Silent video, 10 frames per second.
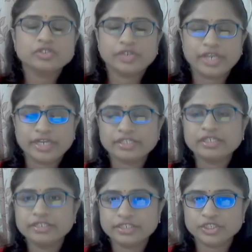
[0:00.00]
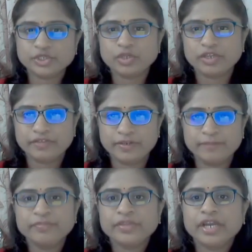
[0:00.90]
at the tissue level.
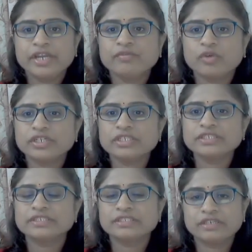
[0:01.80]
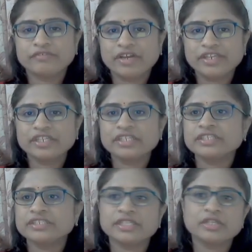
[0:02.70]
And what is finally
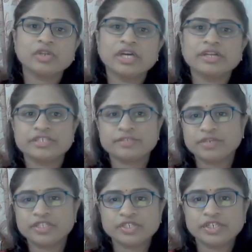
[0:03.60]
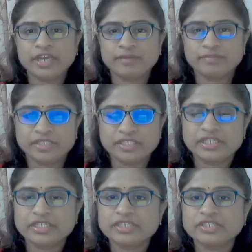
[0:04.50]
the cellular respiration happens,
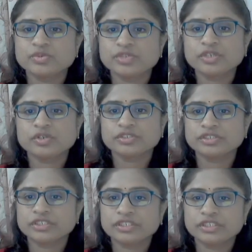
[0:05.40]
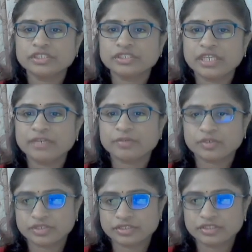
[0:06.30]
that is using oxygen in the cell
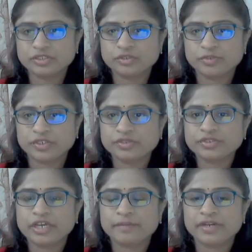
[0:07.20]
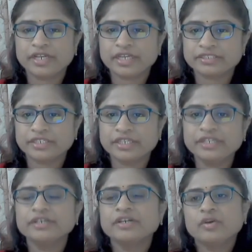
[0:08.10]
processes to produce carbon dioxide
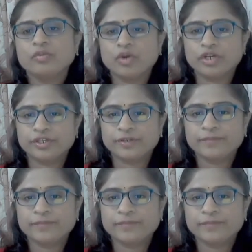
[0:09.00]
and water,